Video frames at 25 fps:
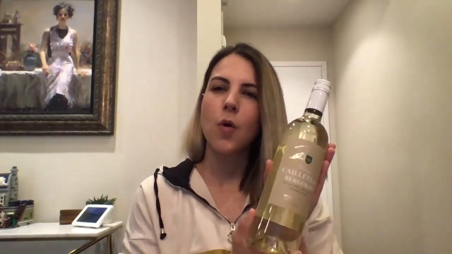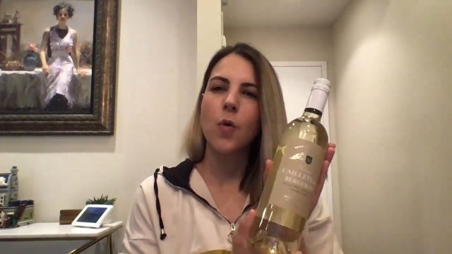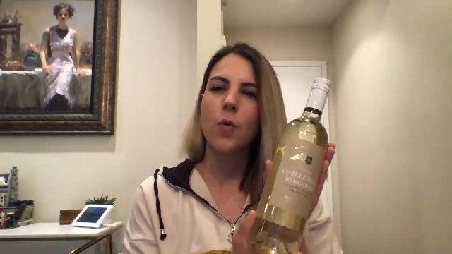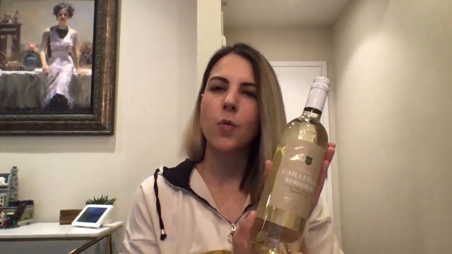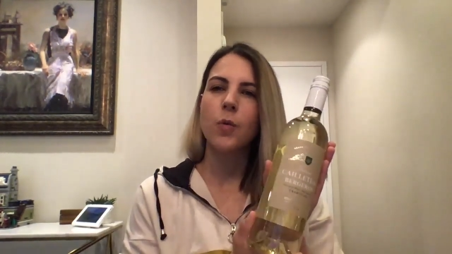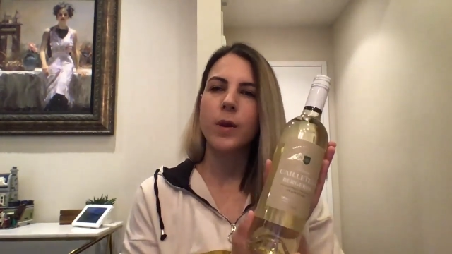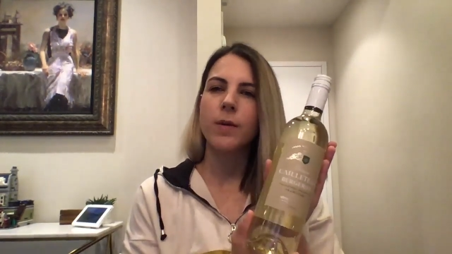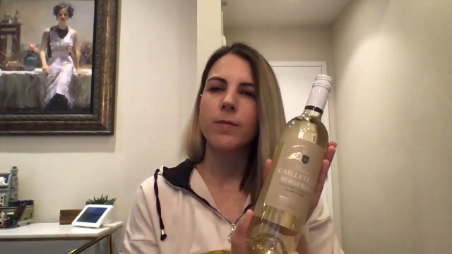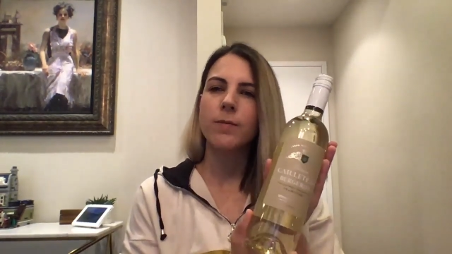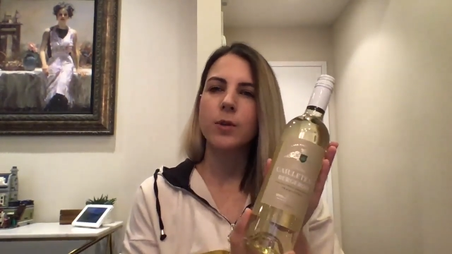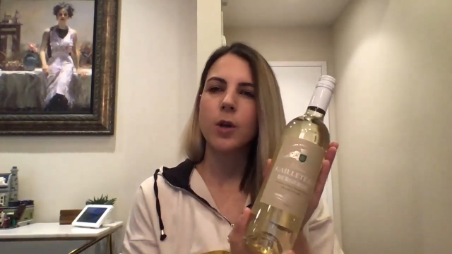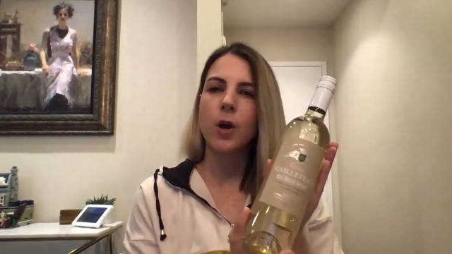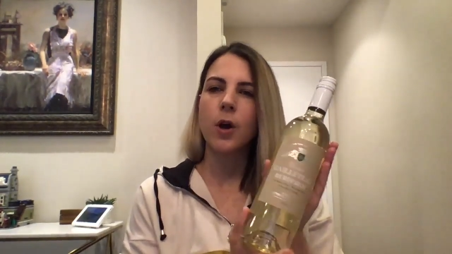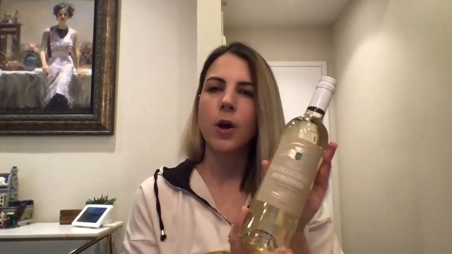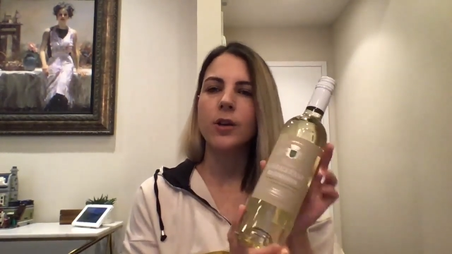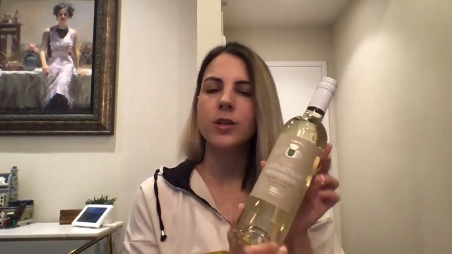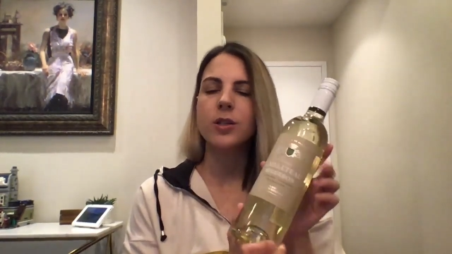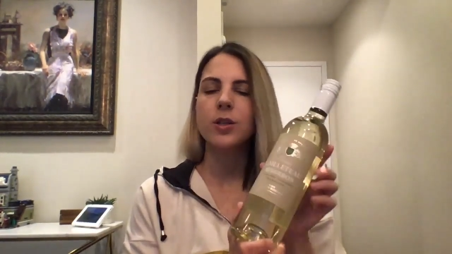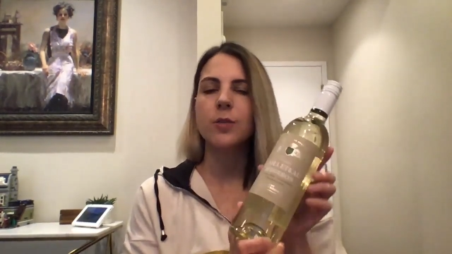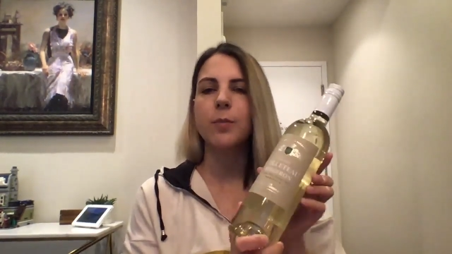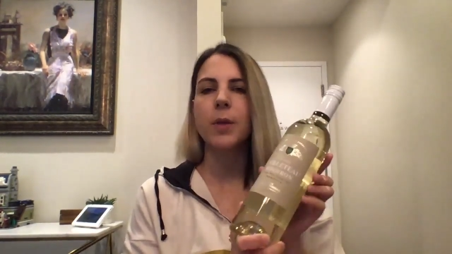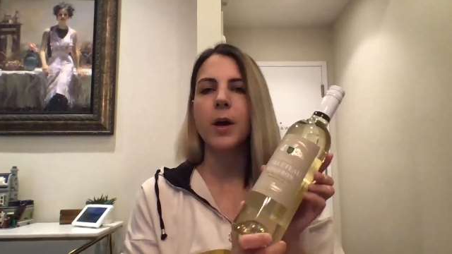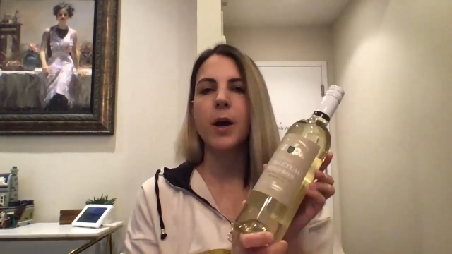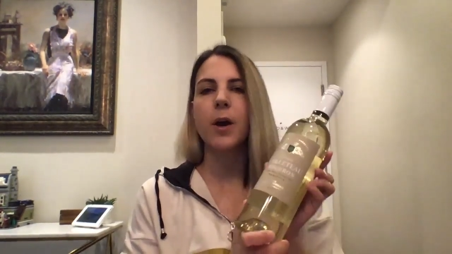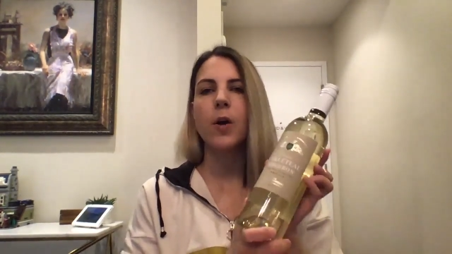we've talked
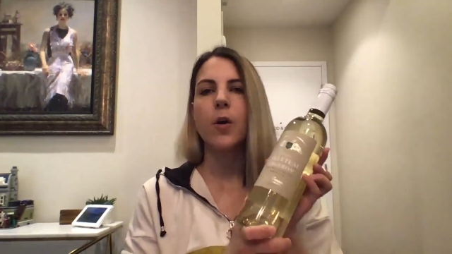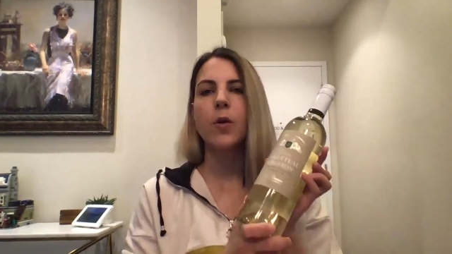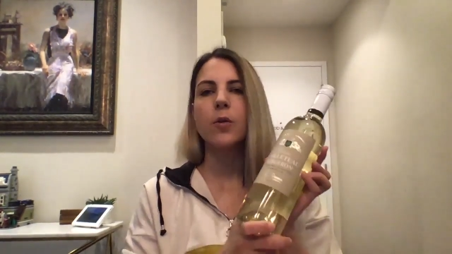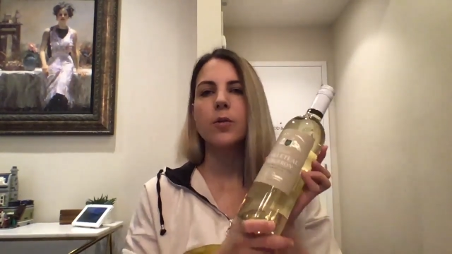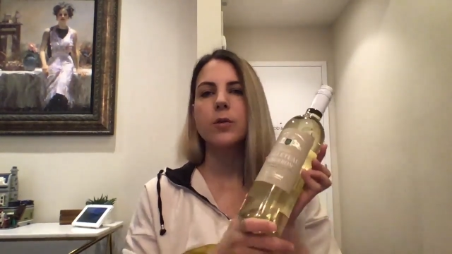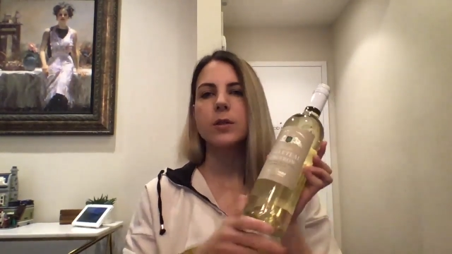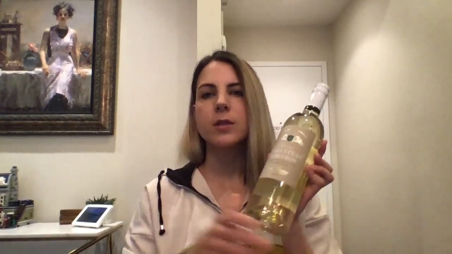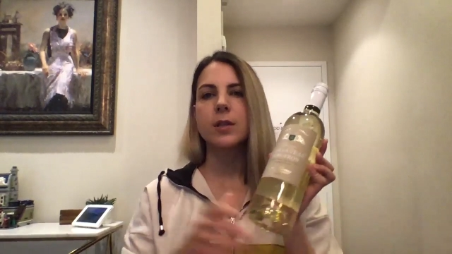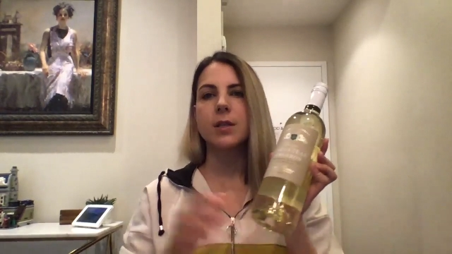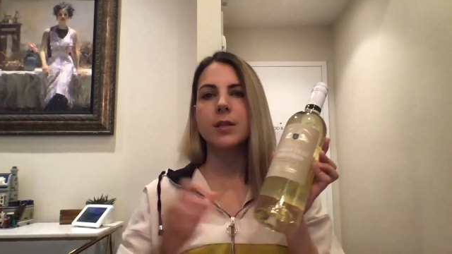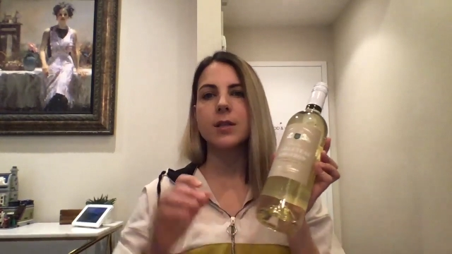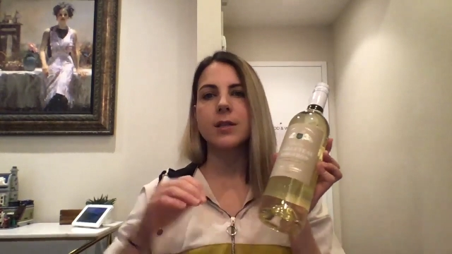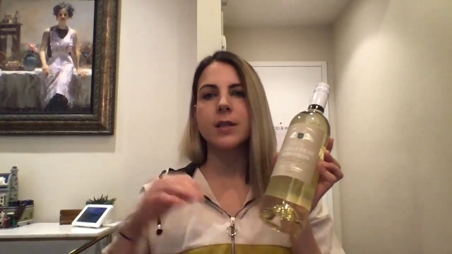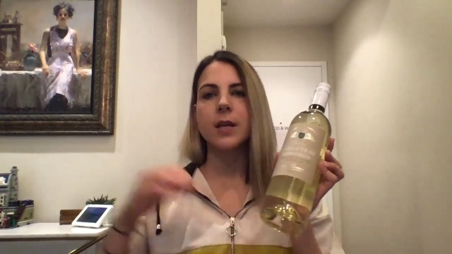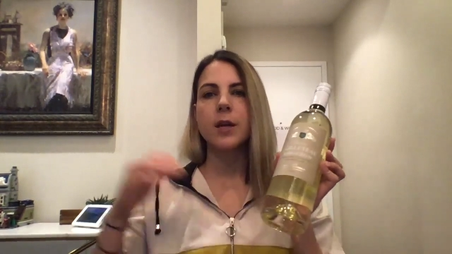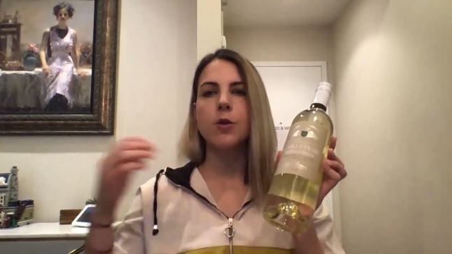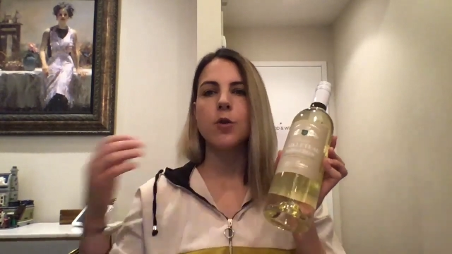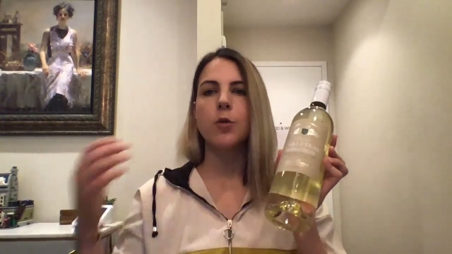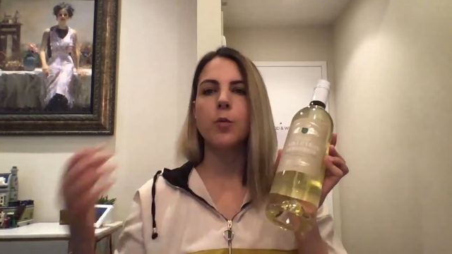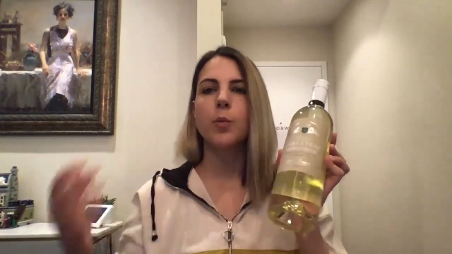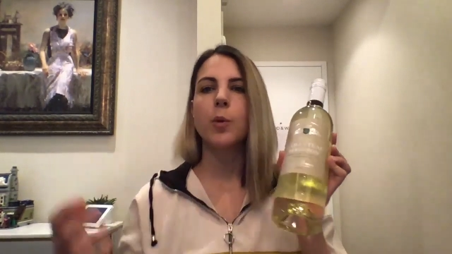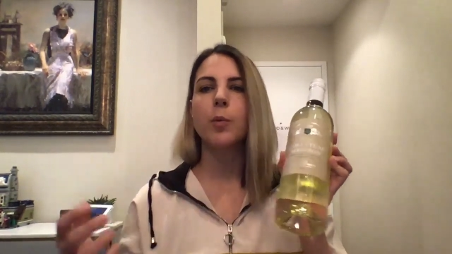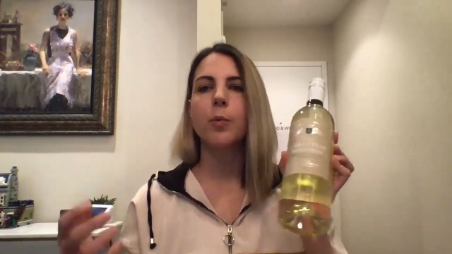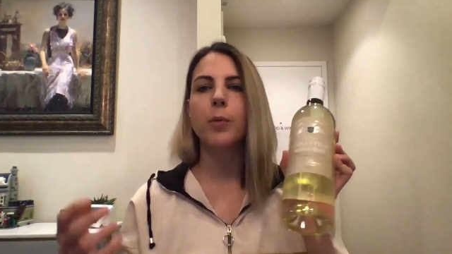about sustainable